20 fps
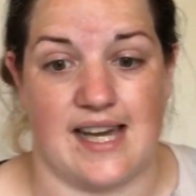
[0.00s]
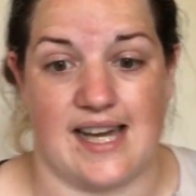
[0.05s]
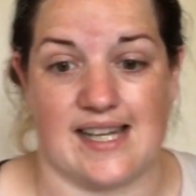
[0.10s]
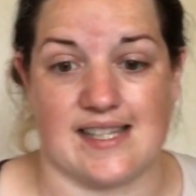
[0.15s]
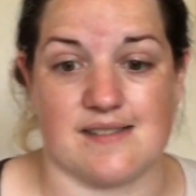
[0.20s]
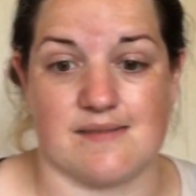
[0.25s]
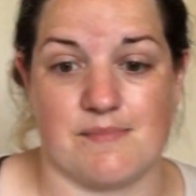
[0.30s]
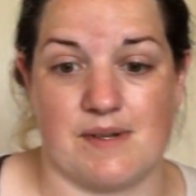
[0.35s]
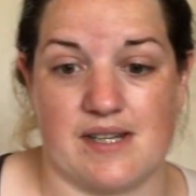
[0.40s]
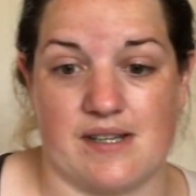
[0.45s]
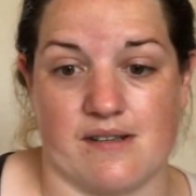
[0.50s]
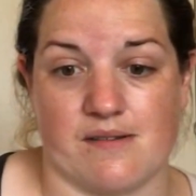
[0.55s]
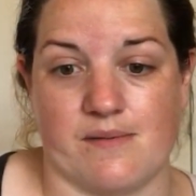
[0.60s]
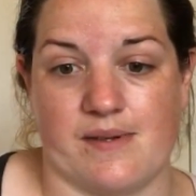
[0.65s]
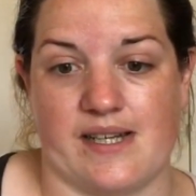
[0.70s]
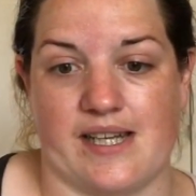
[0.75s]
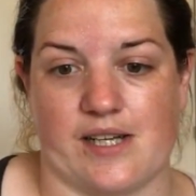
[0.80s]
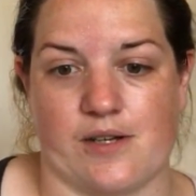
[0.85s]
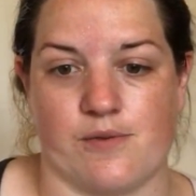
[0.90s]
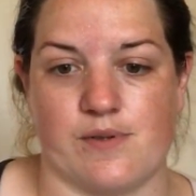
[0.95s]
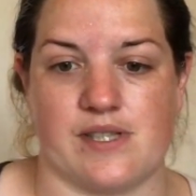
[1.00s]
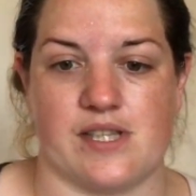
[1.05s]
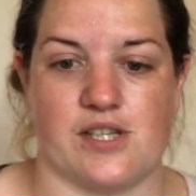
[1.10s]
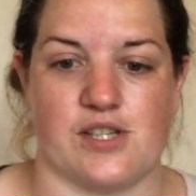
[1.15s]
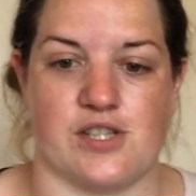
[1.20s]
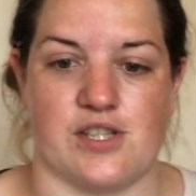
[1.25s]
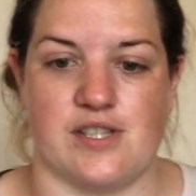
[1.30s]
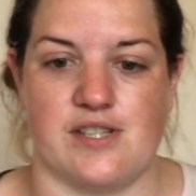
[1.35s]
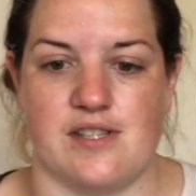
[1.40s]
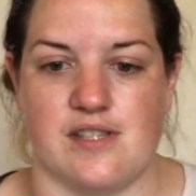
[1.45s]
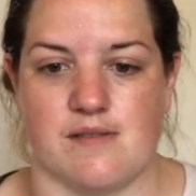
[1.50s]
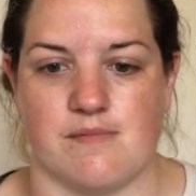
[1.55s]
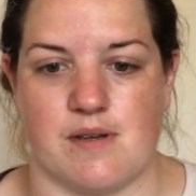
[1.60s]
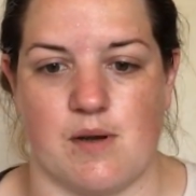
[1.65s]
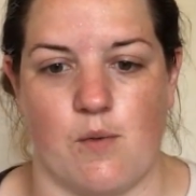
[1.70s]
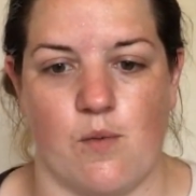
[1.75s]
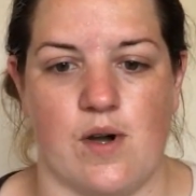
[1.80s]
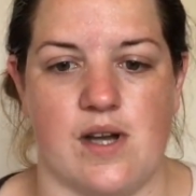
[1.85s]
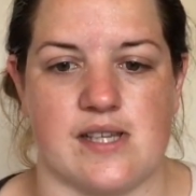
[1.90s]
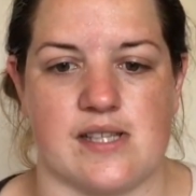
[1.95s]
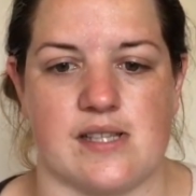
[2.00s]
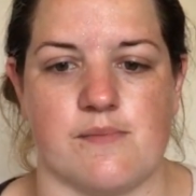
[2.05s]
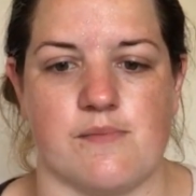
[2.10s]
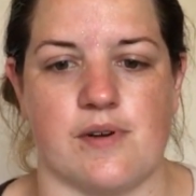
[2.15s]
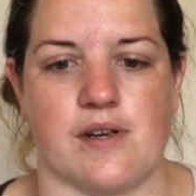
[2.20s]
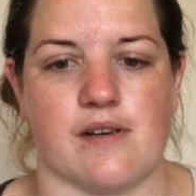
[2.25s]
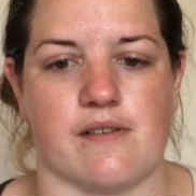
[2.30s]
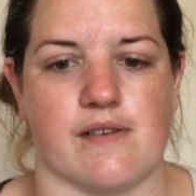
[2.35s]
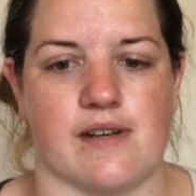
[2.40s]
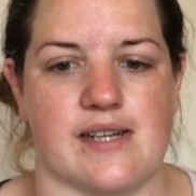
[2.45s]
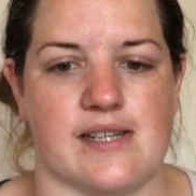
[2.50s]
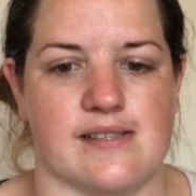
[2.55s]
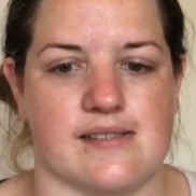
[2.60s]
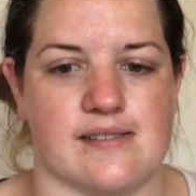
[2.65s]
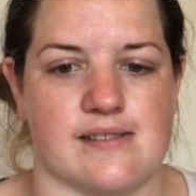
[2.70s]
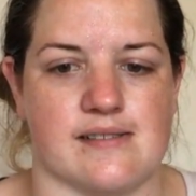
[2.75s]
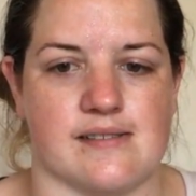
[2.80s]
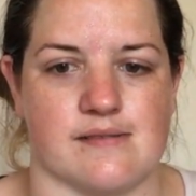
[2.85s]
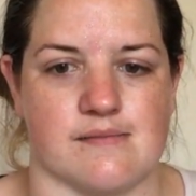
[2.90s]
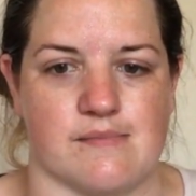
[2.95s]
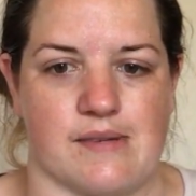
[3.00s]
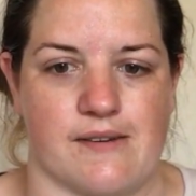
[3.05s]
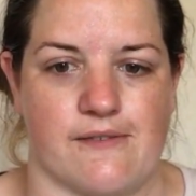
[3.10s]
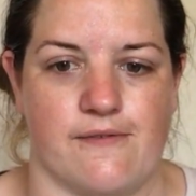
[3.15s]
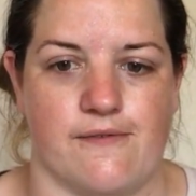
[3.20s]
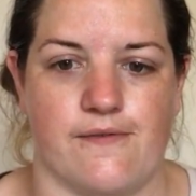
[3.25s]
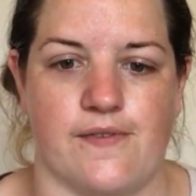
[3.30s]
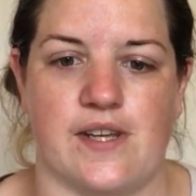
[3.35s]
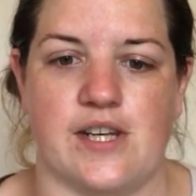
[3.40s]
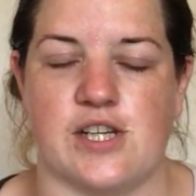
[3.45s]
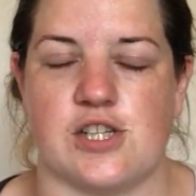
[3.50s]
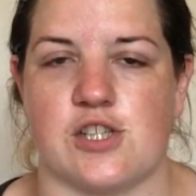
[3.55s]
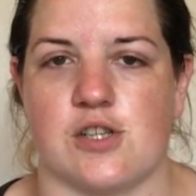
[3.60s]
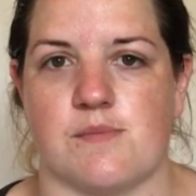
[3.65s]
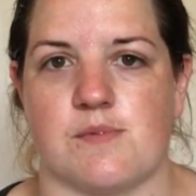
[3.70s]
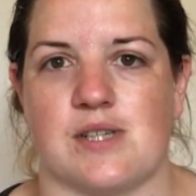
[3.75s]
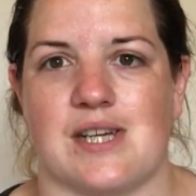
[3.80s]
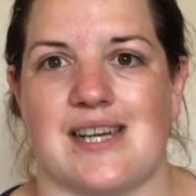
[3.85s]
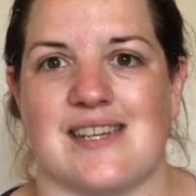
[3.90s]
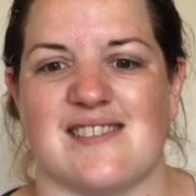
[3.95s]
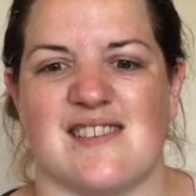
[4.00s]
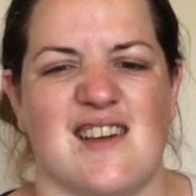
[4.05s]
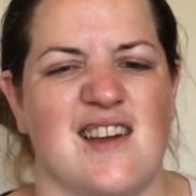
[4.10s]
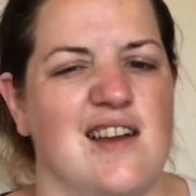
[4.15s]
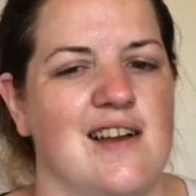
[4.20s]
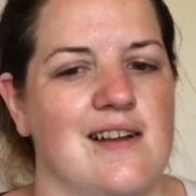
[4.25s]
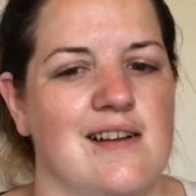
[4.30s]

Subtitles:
that's my acquisitions, my works in progress, my finished objects.